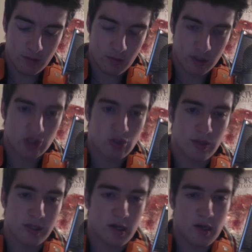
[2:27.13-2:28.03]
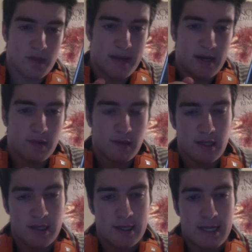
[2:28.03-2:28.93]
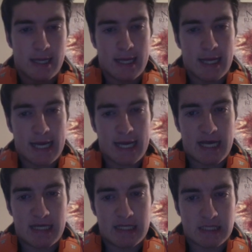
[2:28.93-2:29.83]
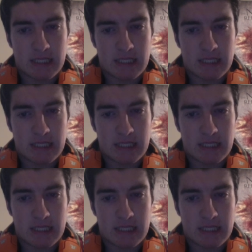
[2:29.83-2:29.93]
what score it got on Metacritic. And